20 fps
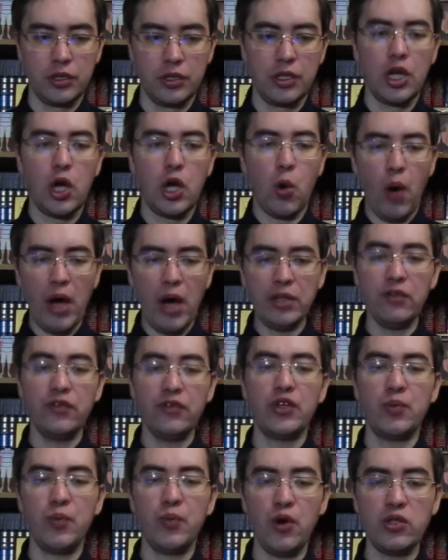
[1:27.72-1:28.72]
One of the
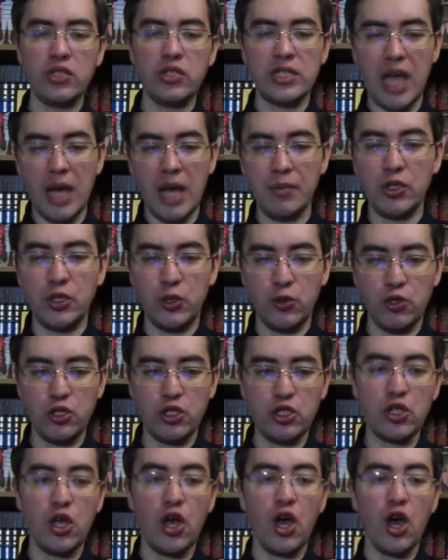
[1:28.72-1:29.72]
most common uses
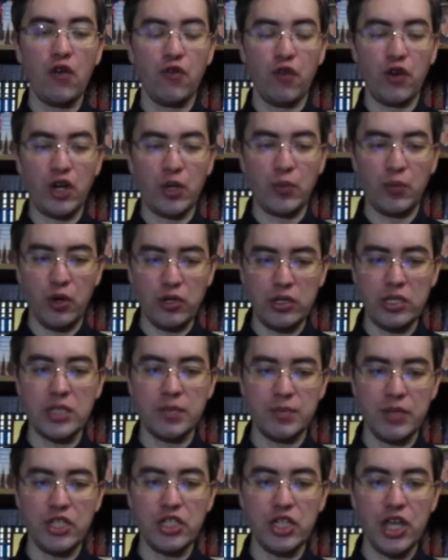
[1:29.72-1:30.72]
for reported
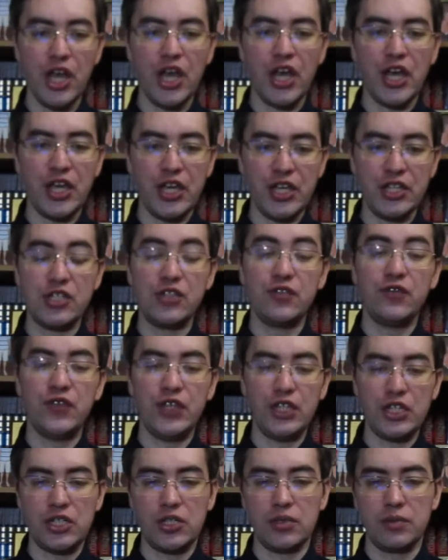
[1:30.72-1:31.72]
speech is in
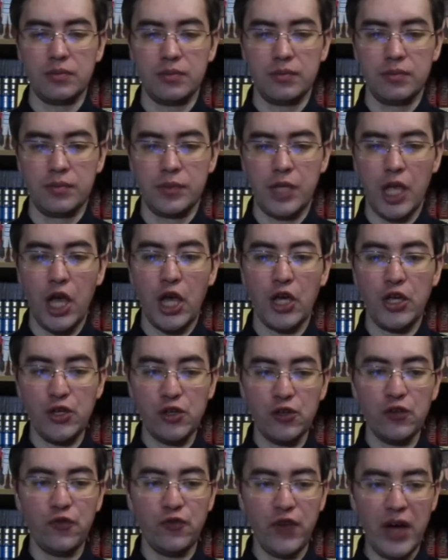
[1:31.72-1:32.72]
fiction. You'll
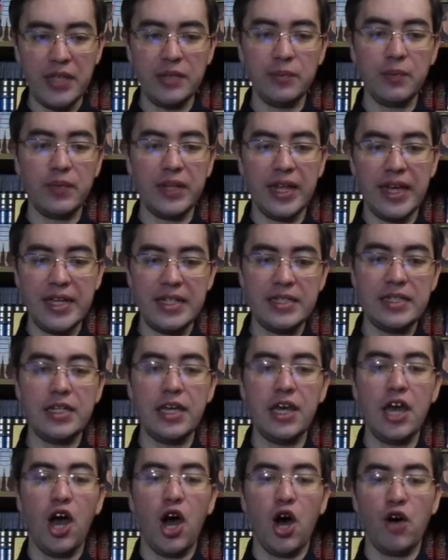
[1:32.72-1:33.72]
find plenty
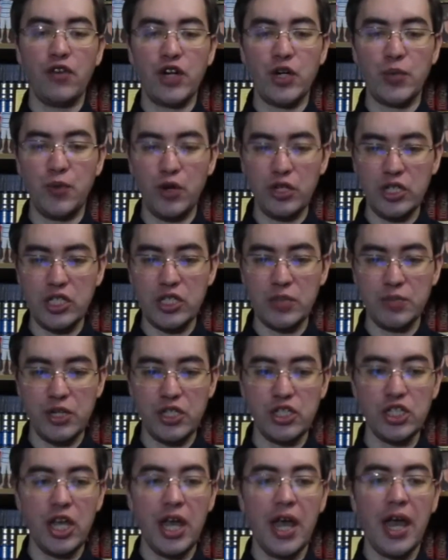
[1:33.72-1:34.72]
of reported speech
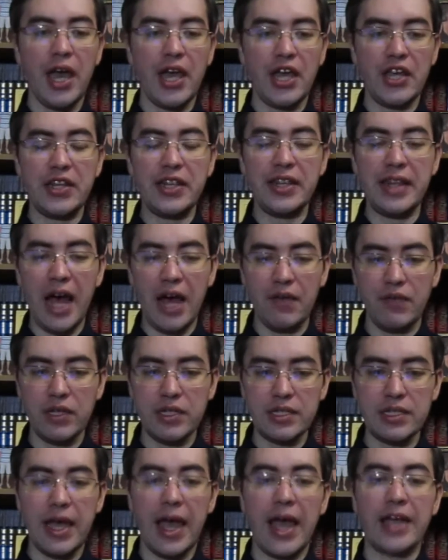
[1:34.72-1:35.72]
in novels
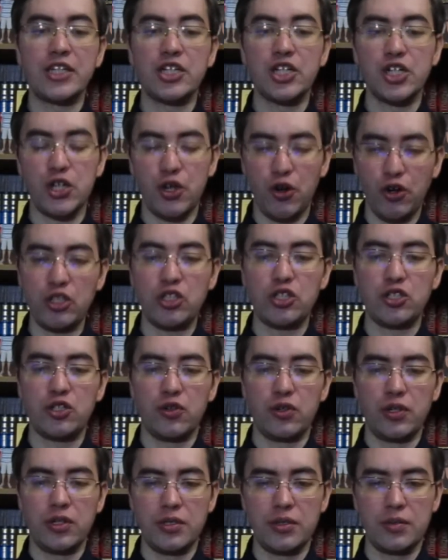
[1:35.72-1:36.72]
and short
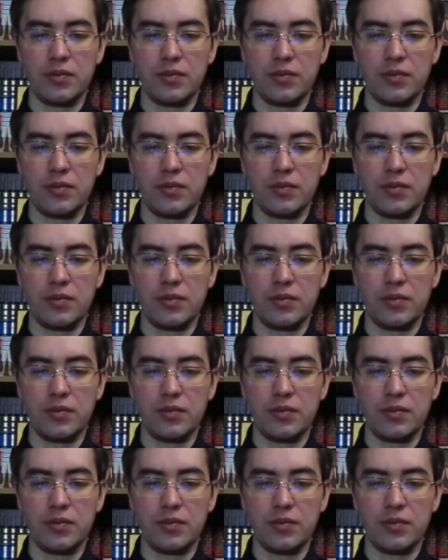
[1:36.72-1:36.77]
stories.